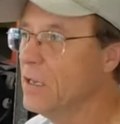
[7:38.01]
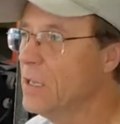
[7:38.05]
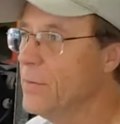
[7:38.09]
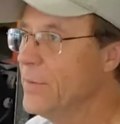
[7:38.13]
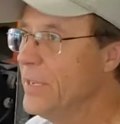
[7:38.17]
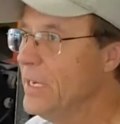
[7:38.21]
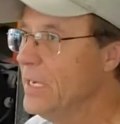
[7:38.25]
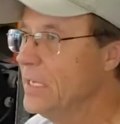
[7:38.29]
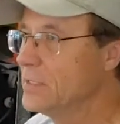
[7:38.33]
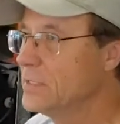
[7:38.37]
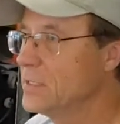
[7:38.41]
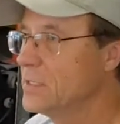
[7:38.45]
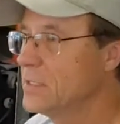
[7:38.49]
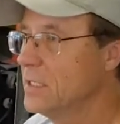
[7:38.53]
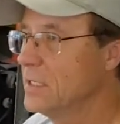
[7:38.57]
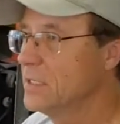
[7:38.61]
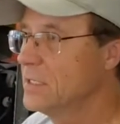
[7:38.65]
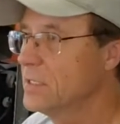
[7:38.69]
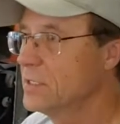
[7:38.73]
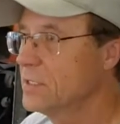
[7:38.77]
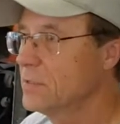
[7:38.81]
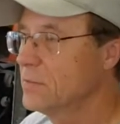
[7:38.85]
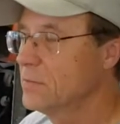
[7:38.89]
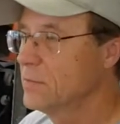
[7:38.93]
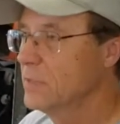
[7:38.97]
I mean it's
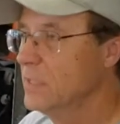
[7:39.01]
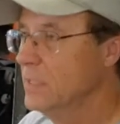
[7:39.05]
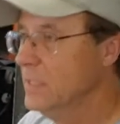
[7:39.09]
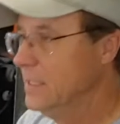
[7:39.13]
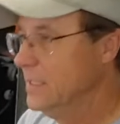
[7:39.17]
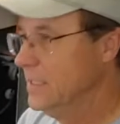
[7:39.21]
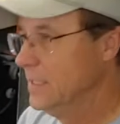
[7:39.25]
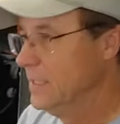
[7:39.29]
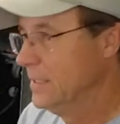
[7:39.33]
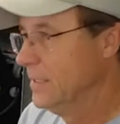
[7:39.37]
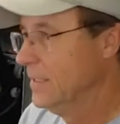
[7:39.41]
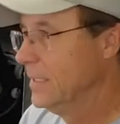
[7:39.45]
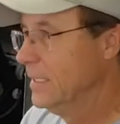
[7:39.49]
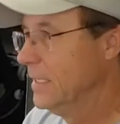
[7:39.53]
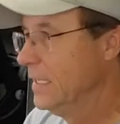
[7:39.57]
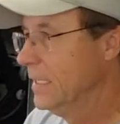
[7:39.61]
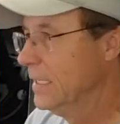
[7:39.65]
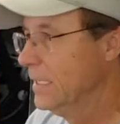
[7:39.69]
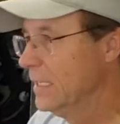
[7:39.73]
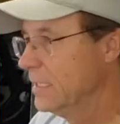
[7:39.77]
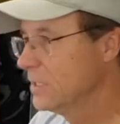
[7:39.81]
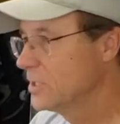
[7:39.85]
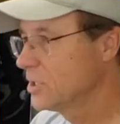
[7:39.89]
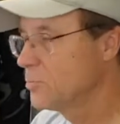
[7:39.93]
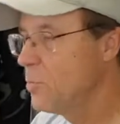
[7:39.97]

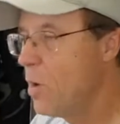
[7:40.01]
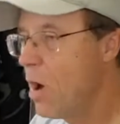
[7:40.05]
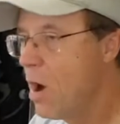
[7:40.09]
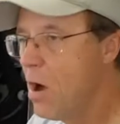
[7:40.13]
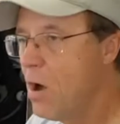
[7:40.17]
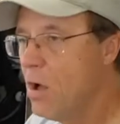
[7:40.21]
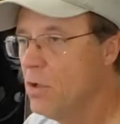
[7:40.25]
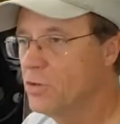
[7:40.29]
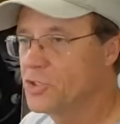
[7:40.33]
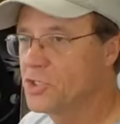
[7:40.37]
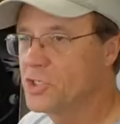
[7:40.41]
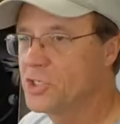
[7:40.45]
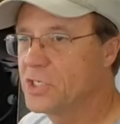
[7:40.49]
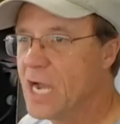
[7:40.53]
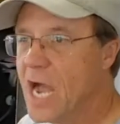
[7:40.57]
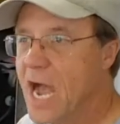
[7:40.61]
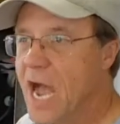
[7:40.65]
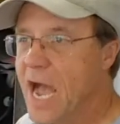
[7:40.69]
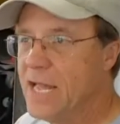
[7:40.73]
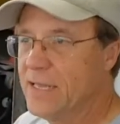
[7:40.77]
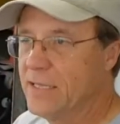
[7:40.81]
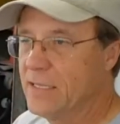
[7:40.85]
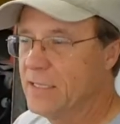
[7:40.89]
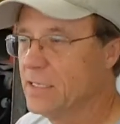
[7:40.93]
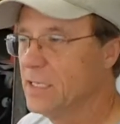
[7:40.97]
a small
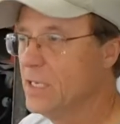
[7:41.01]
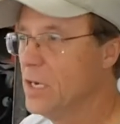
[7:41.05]
shot,